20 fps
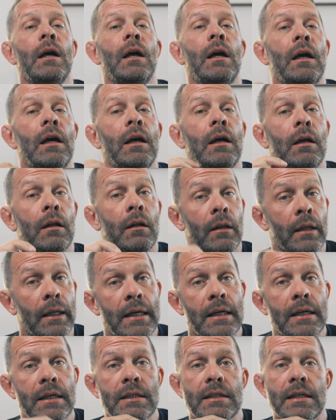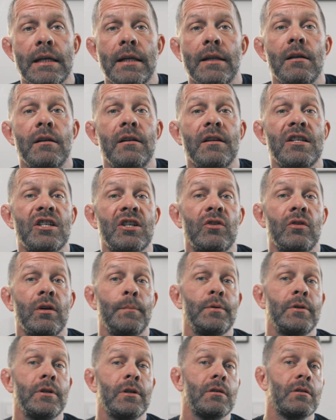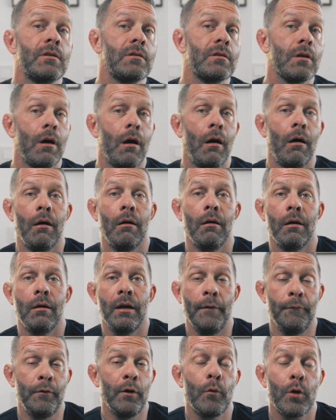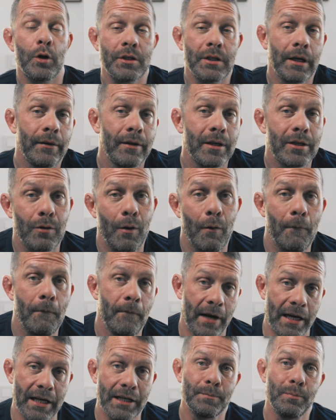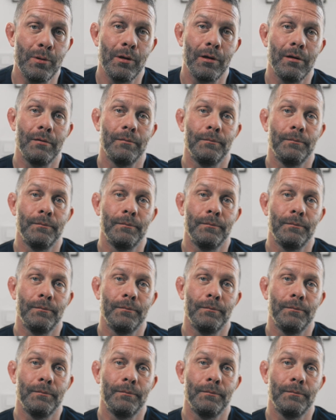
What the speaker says: Links in the descriptions if you're watching this on Facebook.